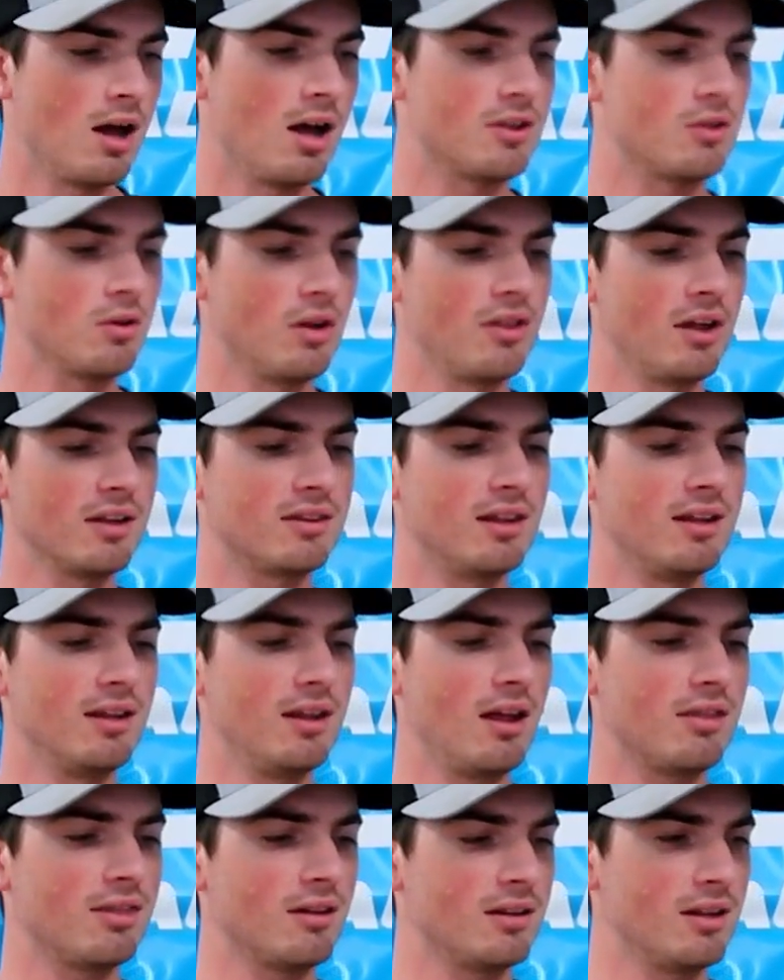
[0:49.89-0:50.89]
So
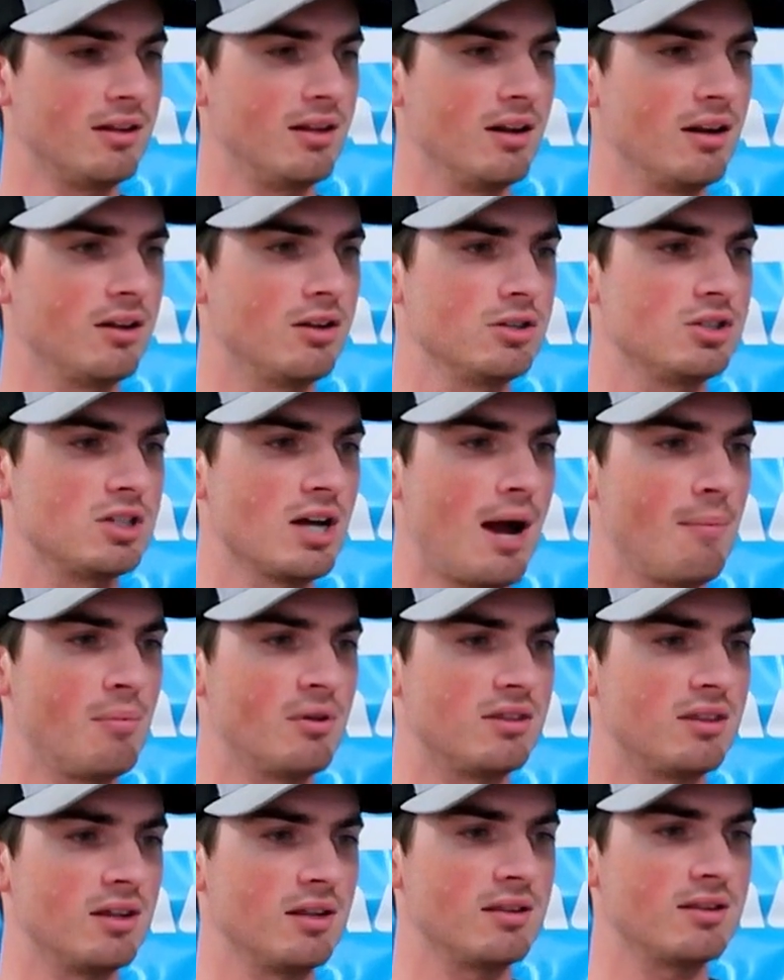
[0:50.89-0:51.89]
I thought they did a good job
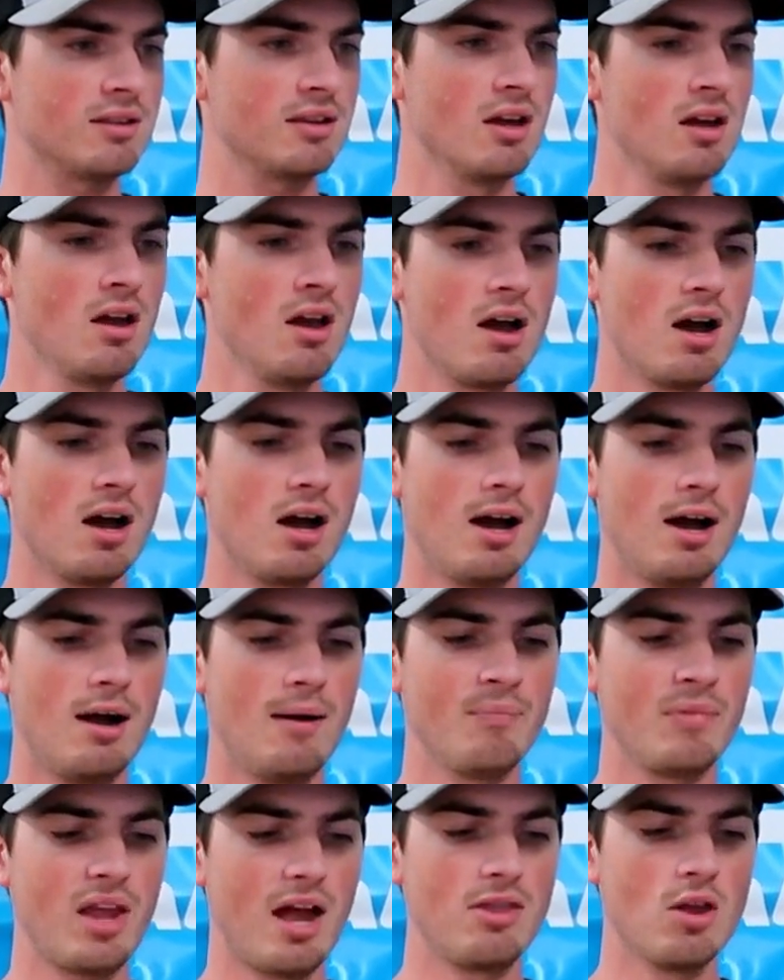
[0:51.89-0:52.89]
with this.
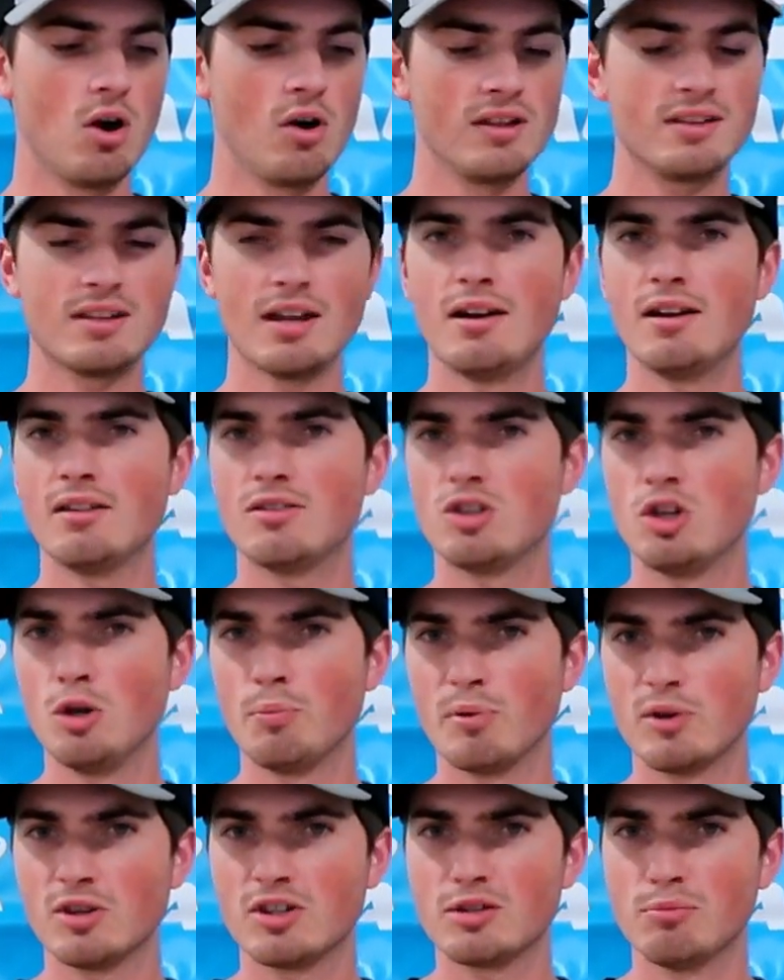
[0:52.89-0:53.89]
I noticed that it's
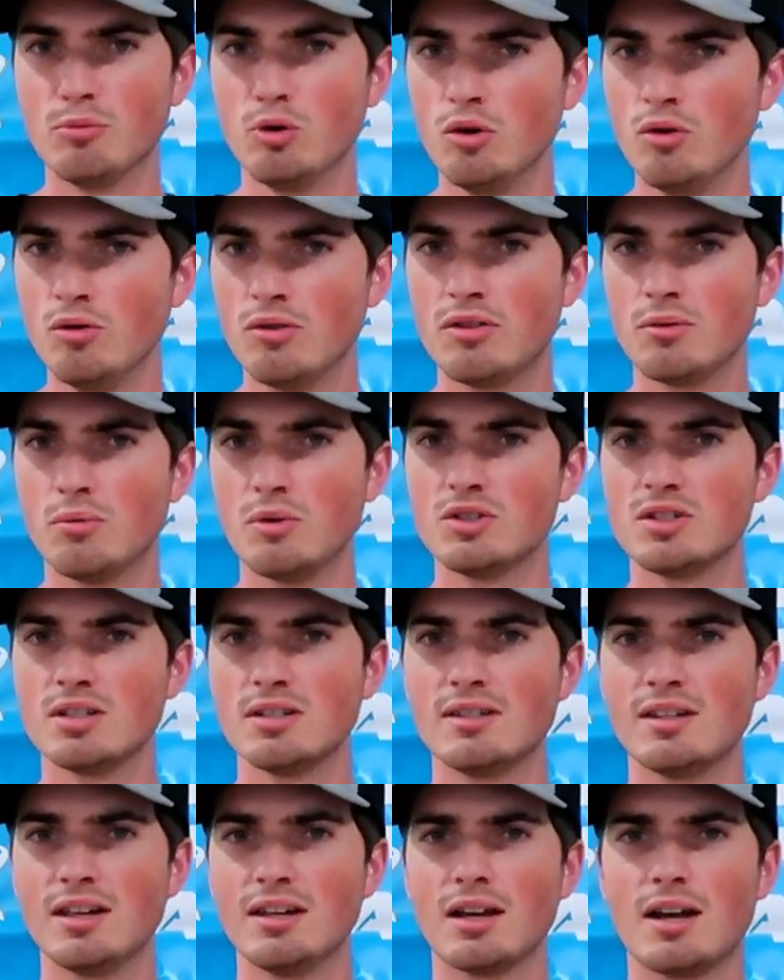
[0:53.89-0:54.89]
super smooth, which
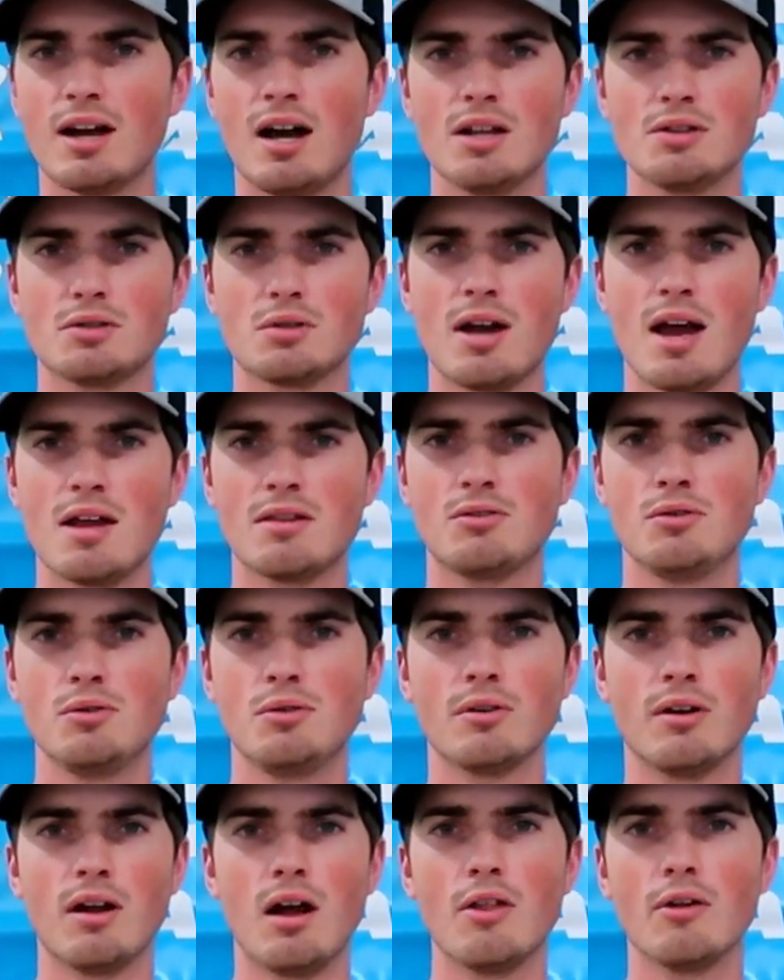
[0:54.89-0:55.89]
is in contrast to
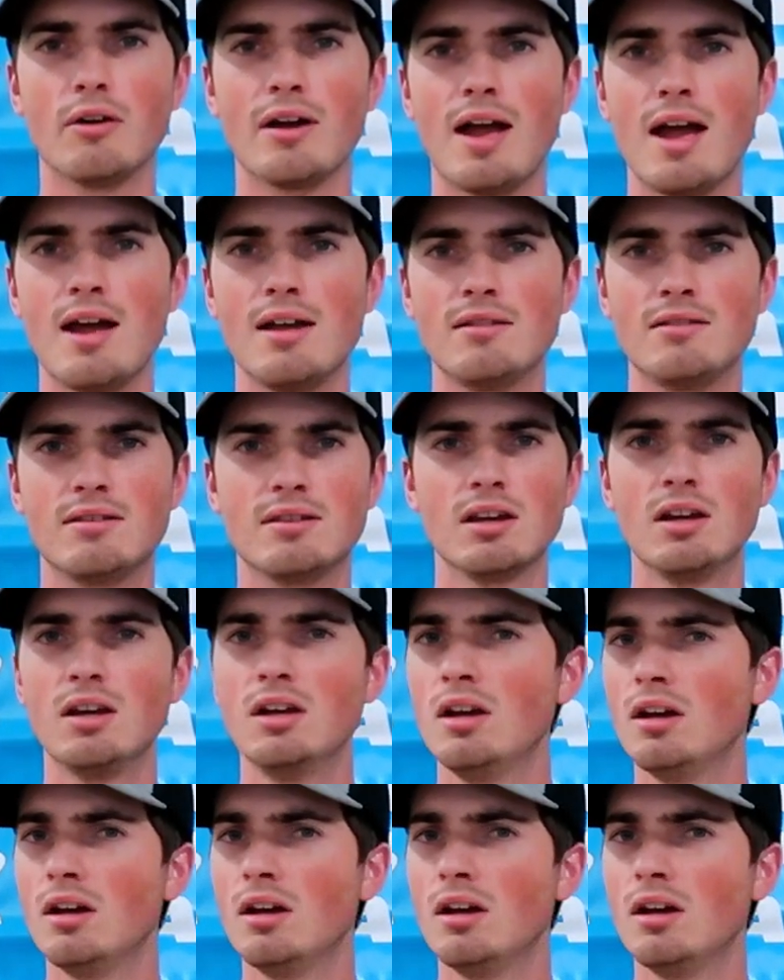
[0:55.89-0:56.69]
their other heads.